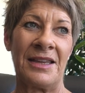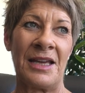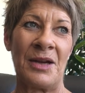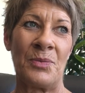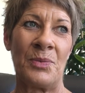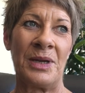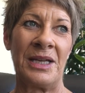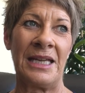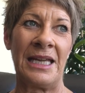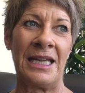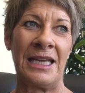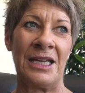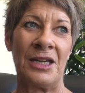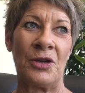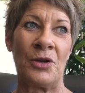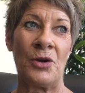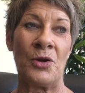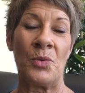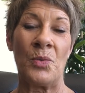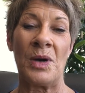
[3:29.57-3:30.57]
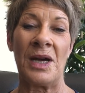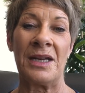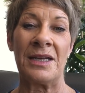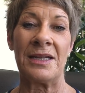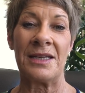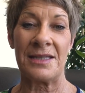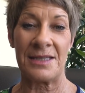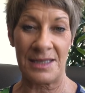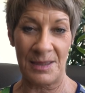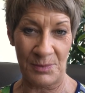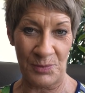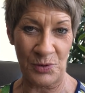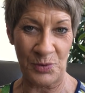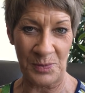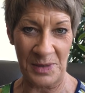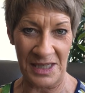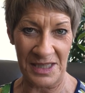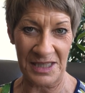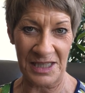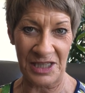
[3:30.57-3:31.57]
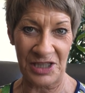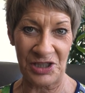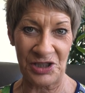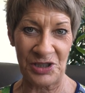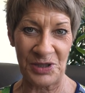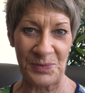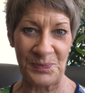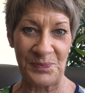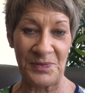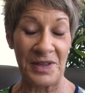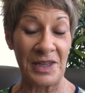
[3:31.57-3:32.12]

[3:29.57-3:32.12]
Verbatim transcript: that we hear her one simple message.